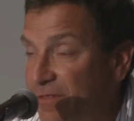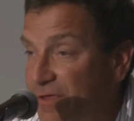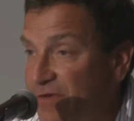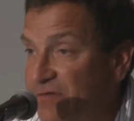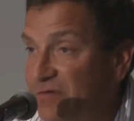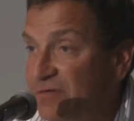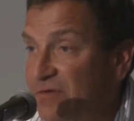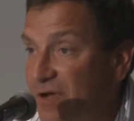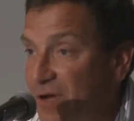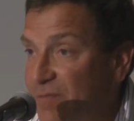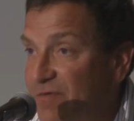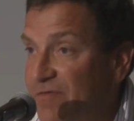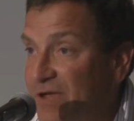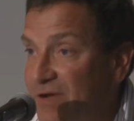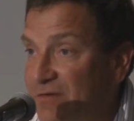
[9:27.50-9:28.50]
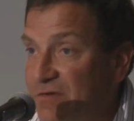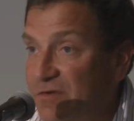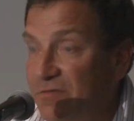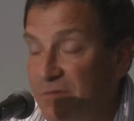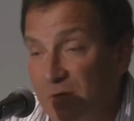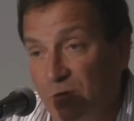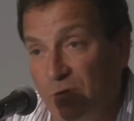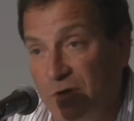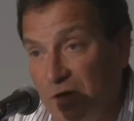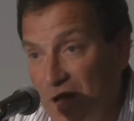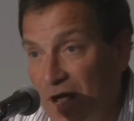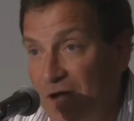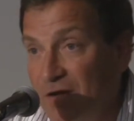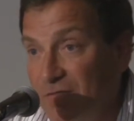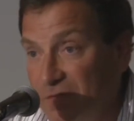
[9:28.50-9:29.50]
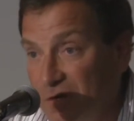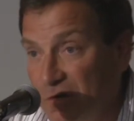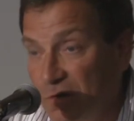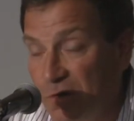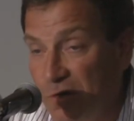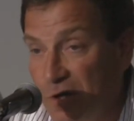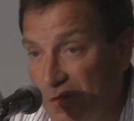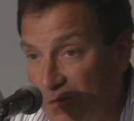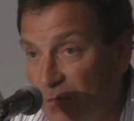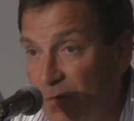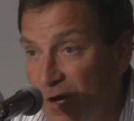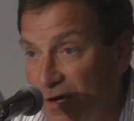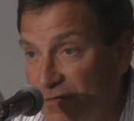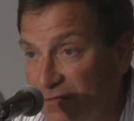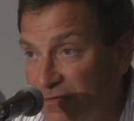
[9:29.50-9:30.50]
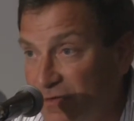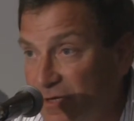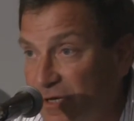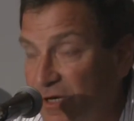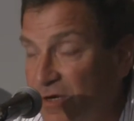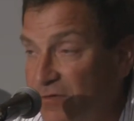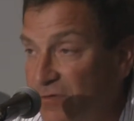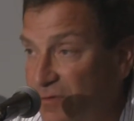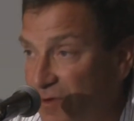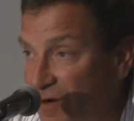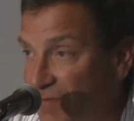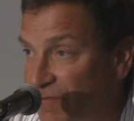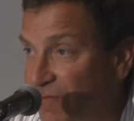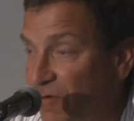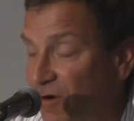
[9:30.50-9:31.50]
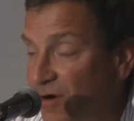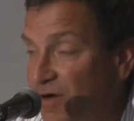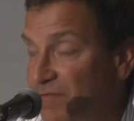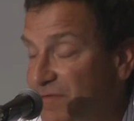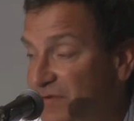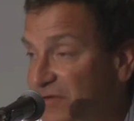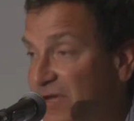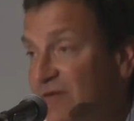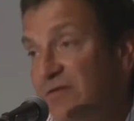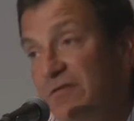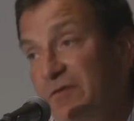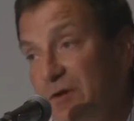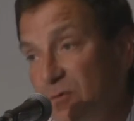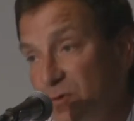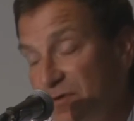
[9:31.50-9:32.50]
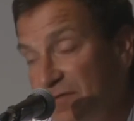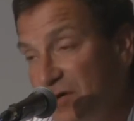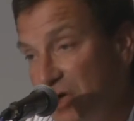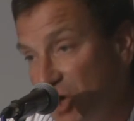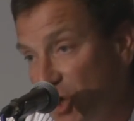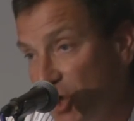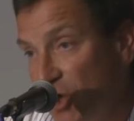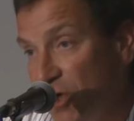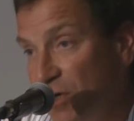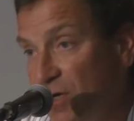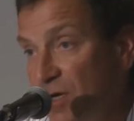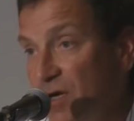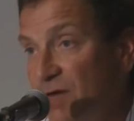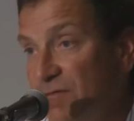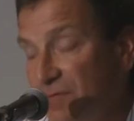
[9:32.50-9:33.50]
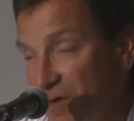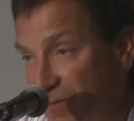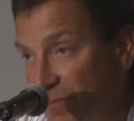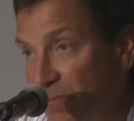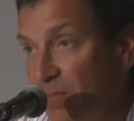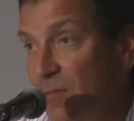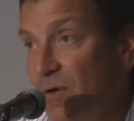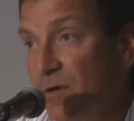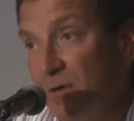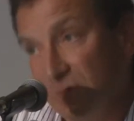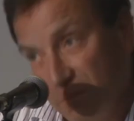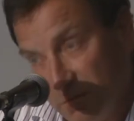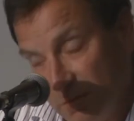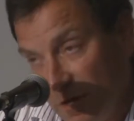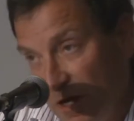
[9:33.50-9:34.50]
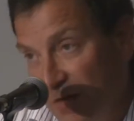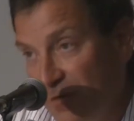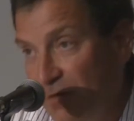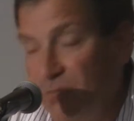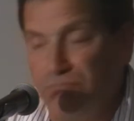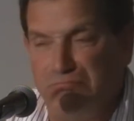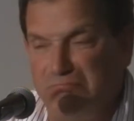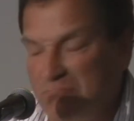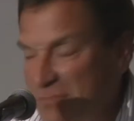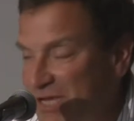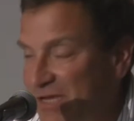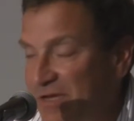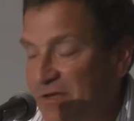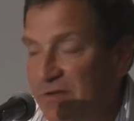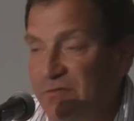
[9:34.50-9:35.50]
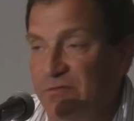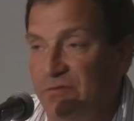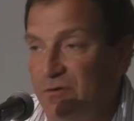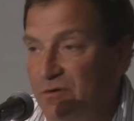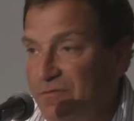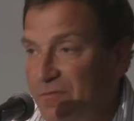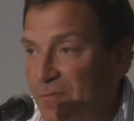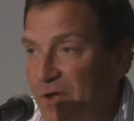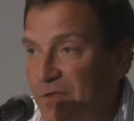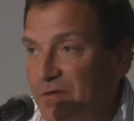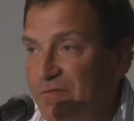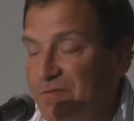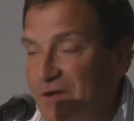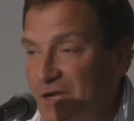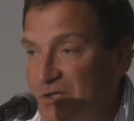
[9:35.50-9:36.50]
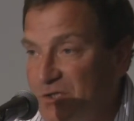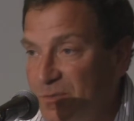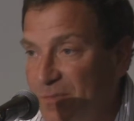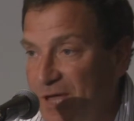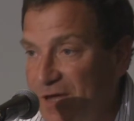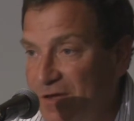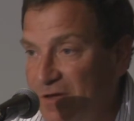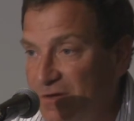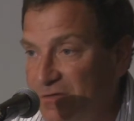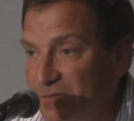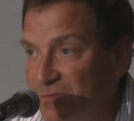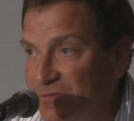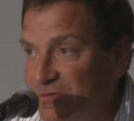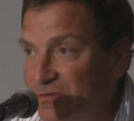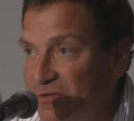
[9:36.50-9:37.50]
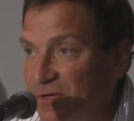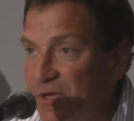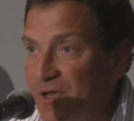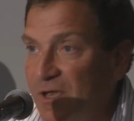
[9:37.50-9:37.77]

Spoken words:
this type of activity would not have occurred otherwise. So therefore, if this activity would have occurred from other means or from other financial mechanisms,